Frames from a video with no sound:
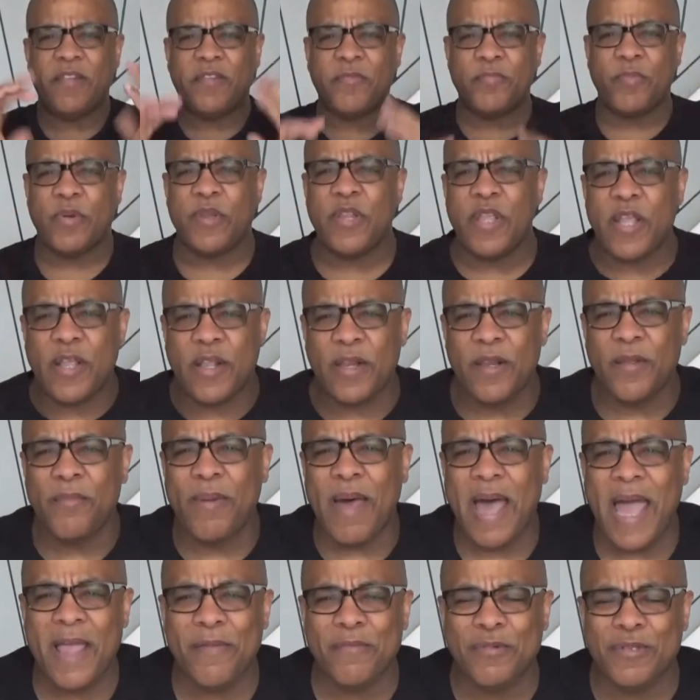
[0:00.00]
particular
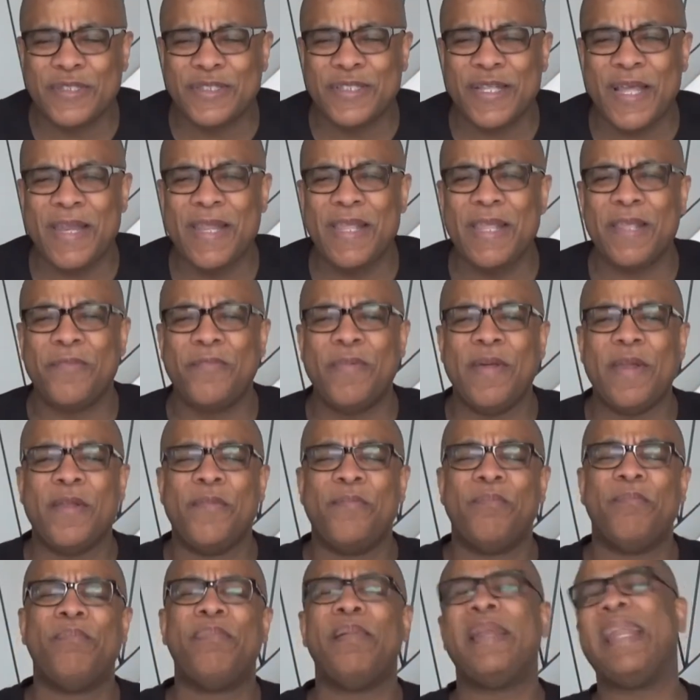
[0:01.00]
Bible study has been a
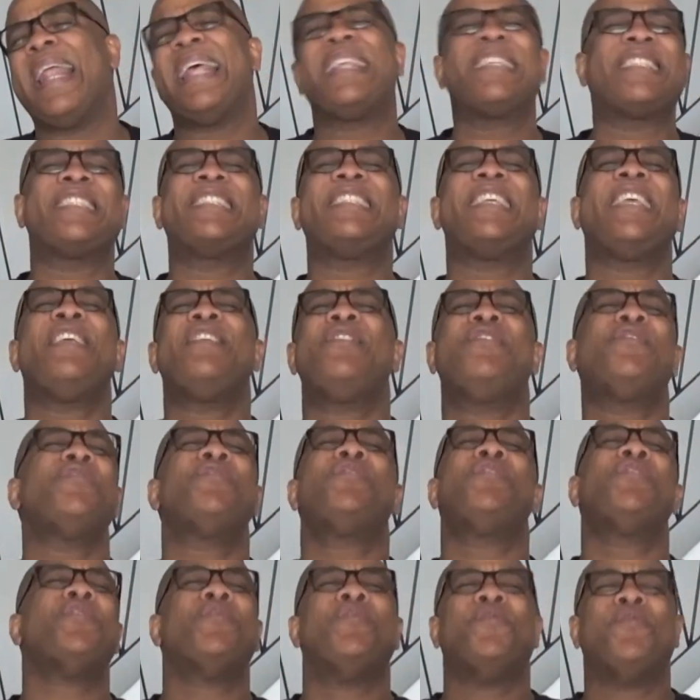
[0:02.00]
blessing to
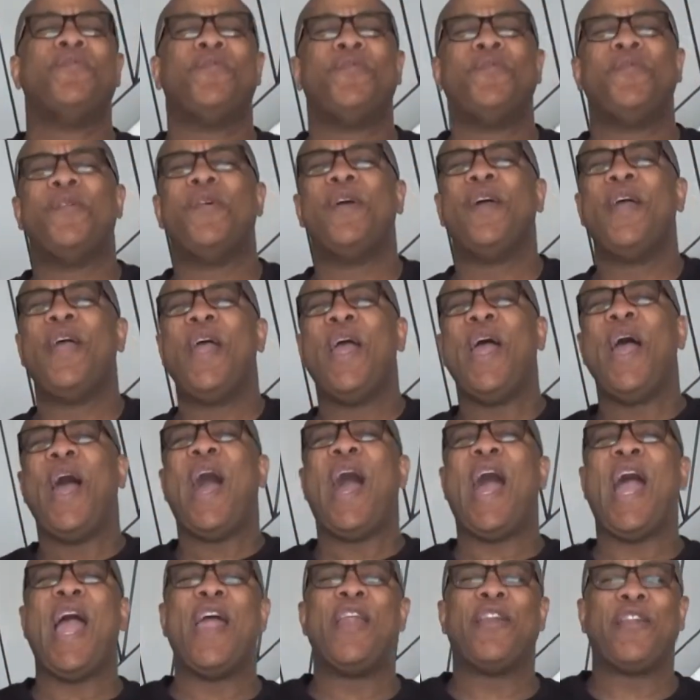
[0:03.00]
you,
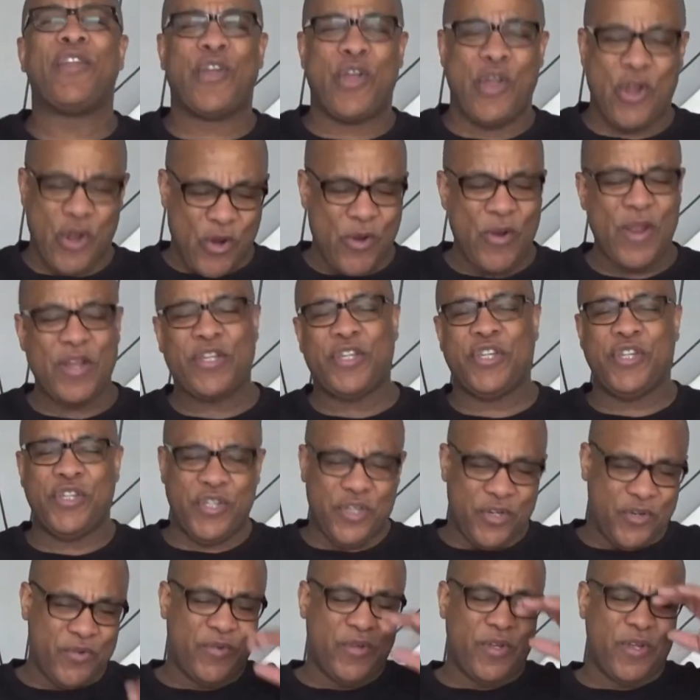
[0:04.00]
I encourage
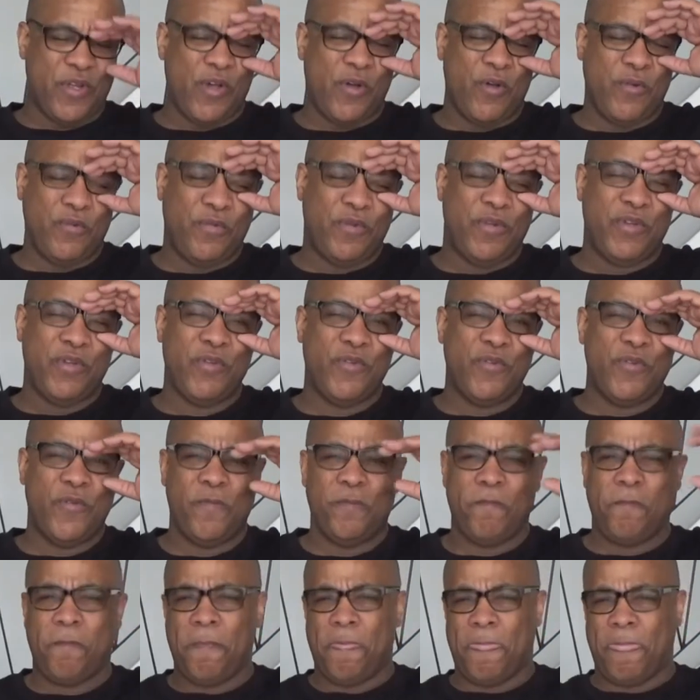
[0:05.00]
you to go to
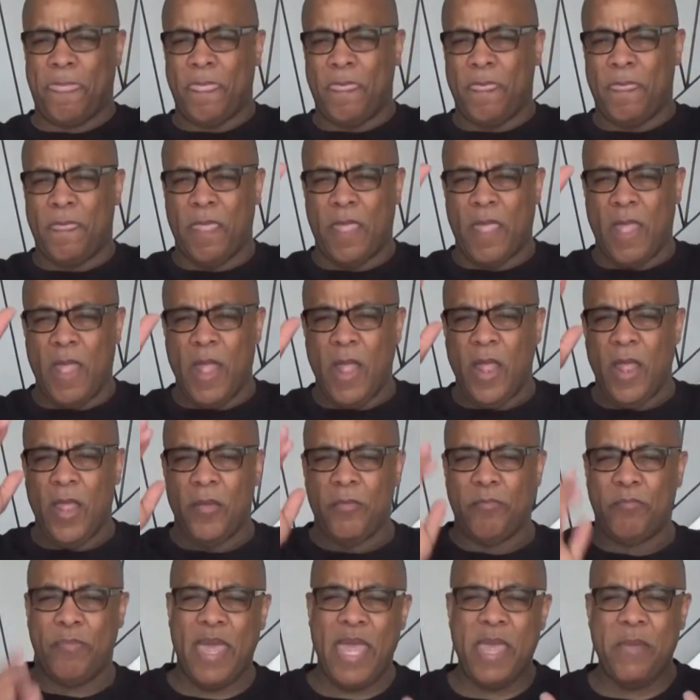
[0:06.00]

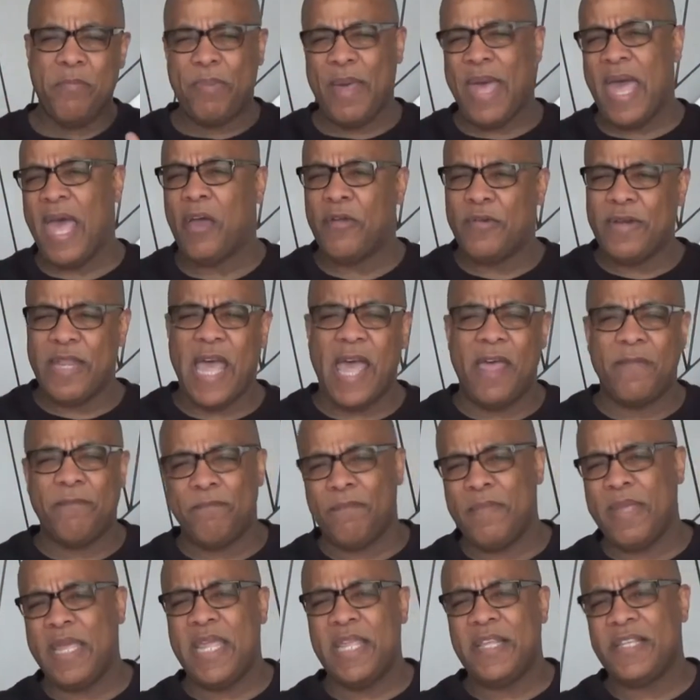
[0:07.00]

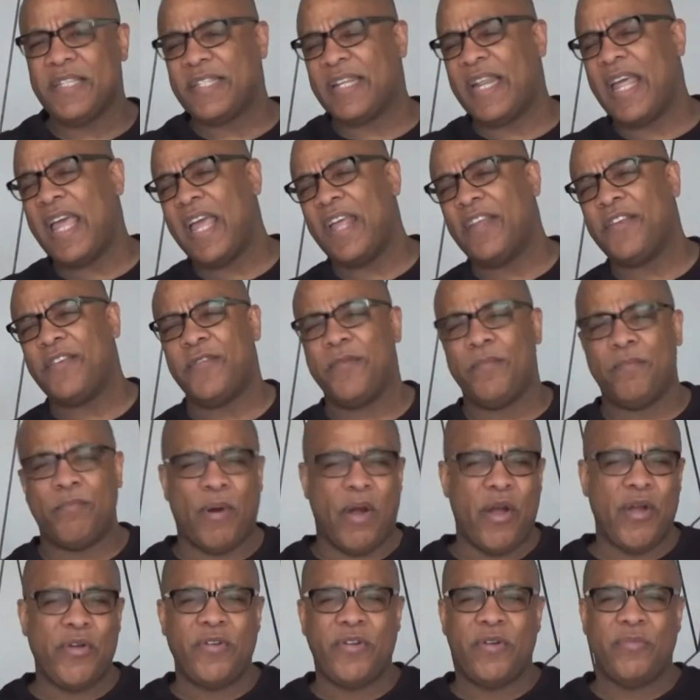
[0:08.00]
paypal.me slash
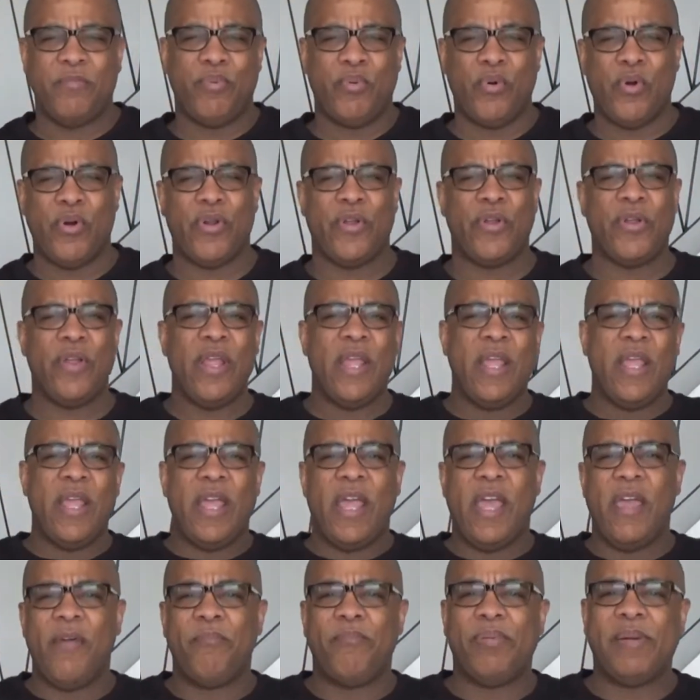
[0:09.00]
Barton Porter
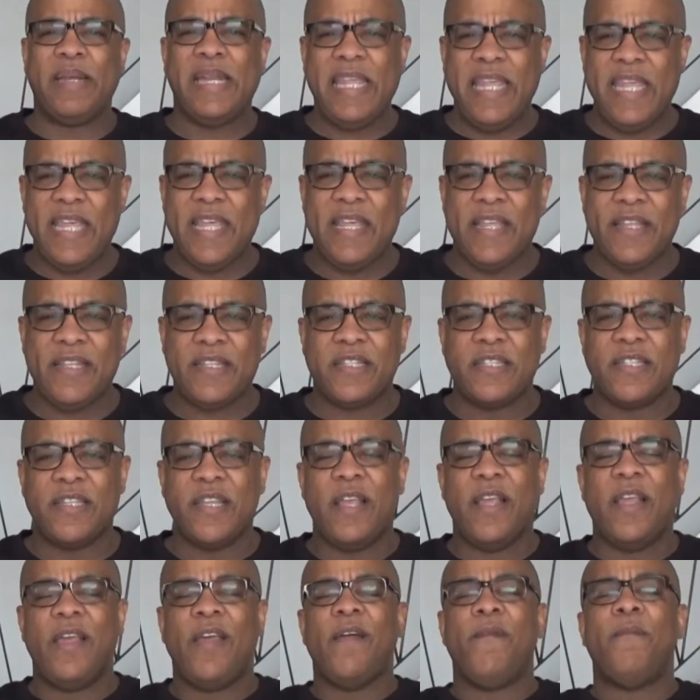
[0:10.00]
and please
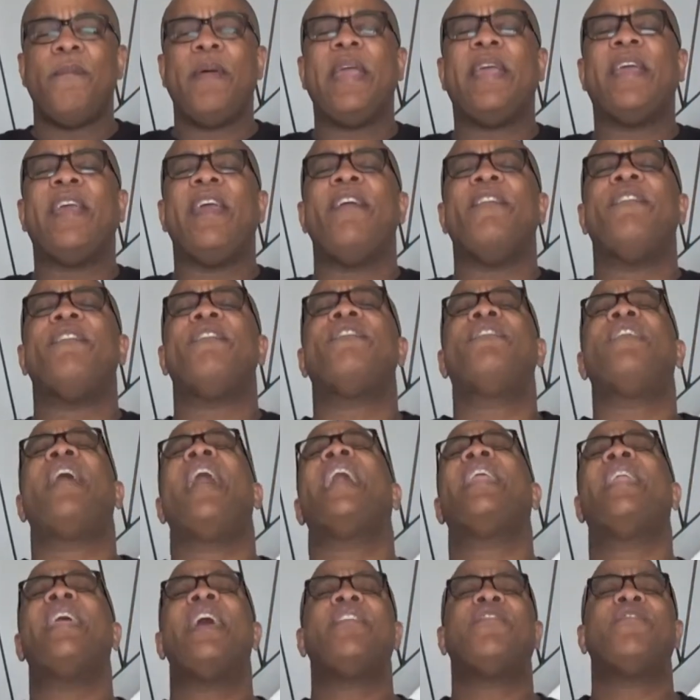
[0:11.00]
make a
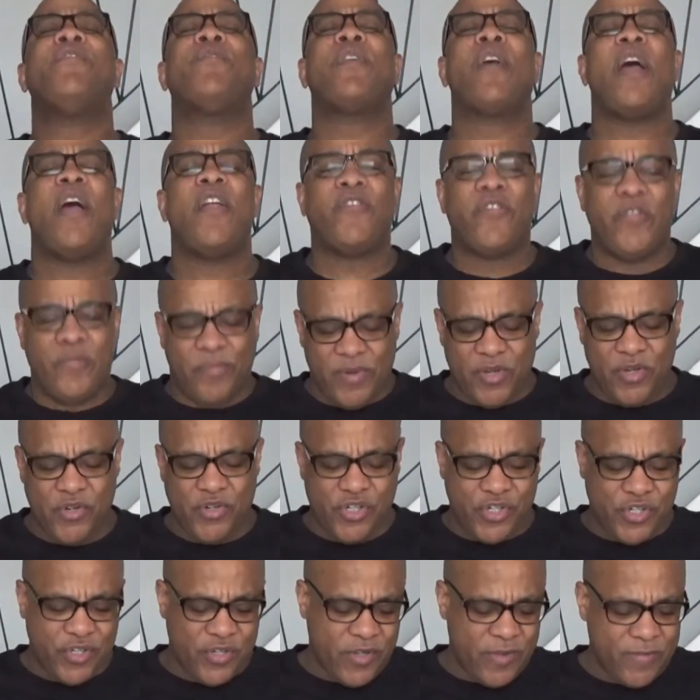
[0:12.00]
financial
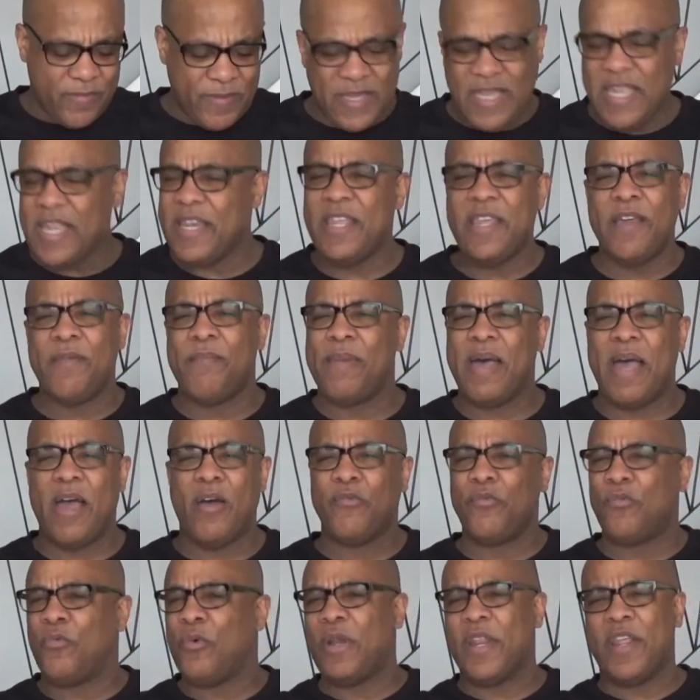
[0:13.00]
contribution of any
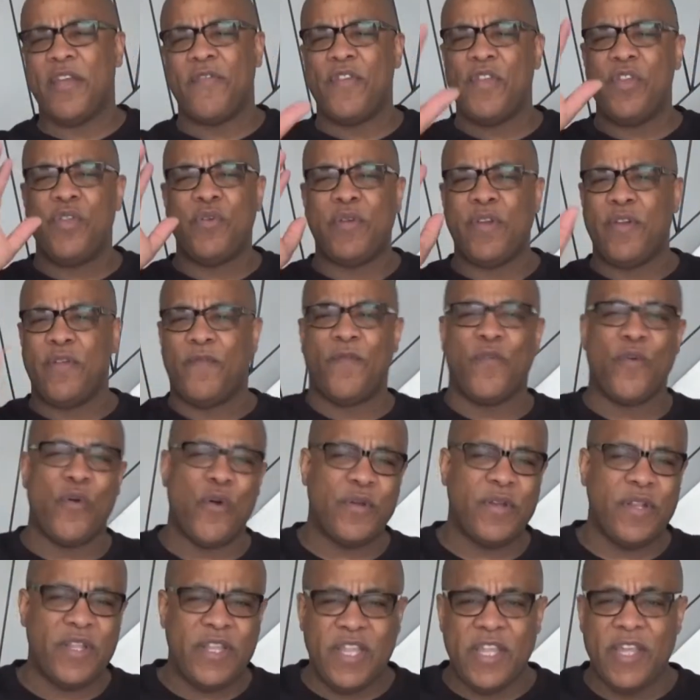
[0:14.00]
amount, whatever you can afford
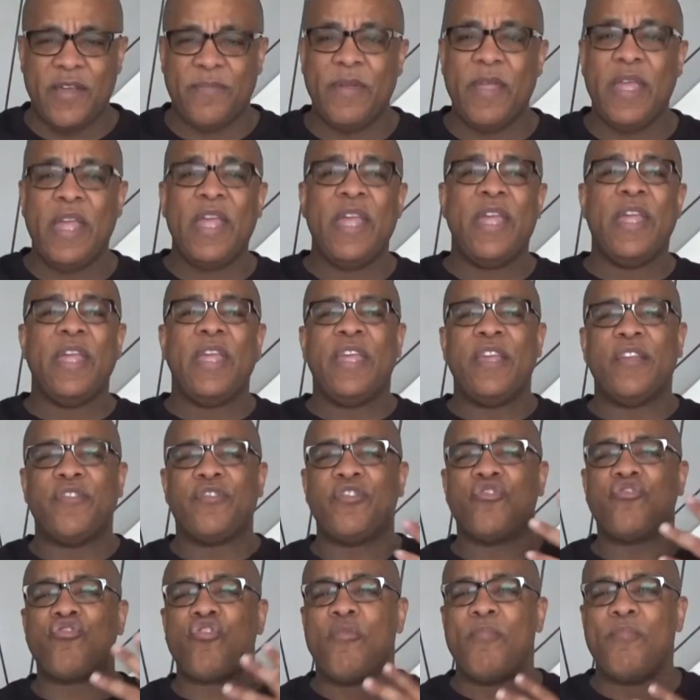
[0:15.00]
to give, is a
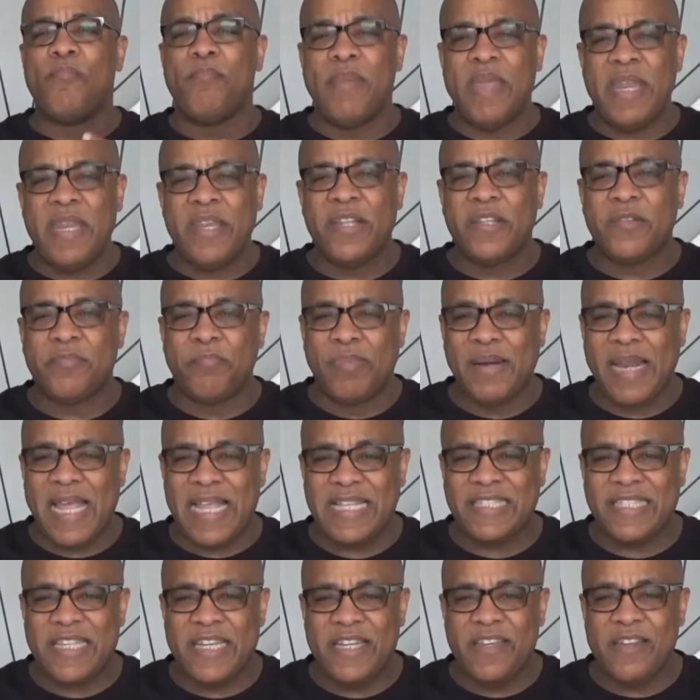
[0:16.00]
tremendous
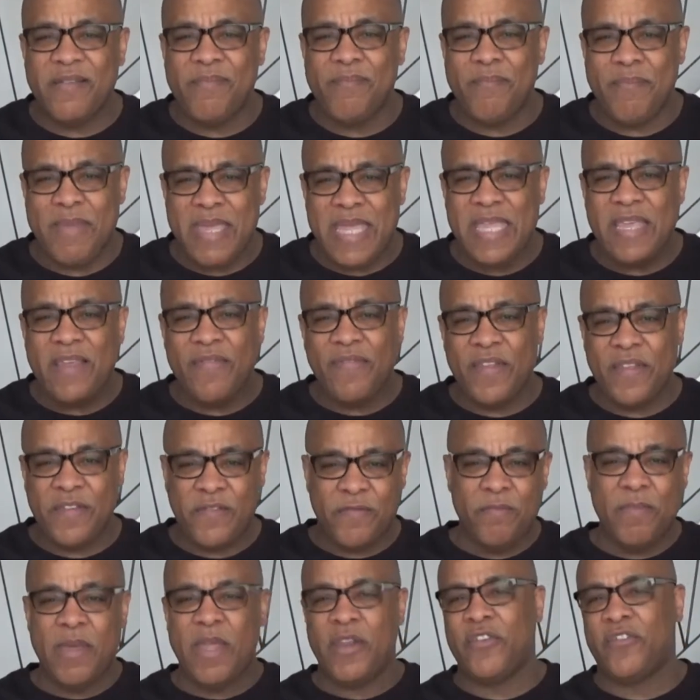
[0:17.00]
blessing to me in this
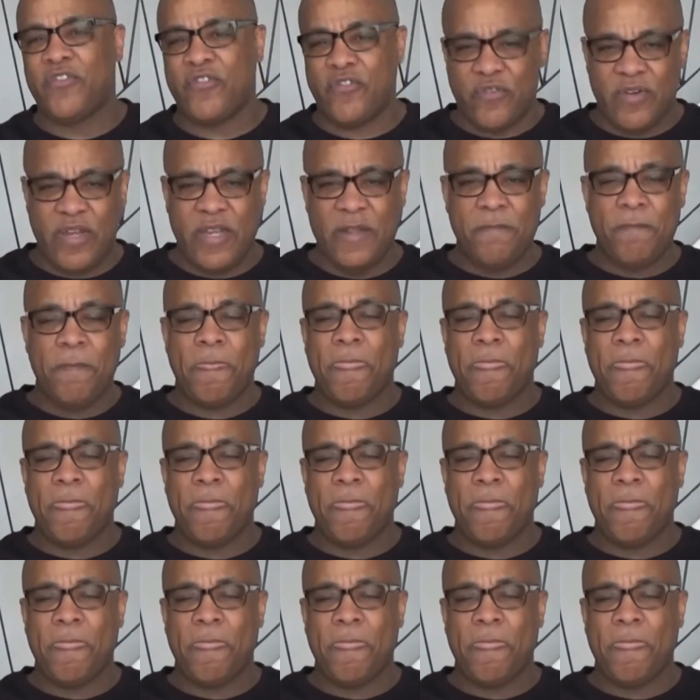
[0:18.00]
ministry.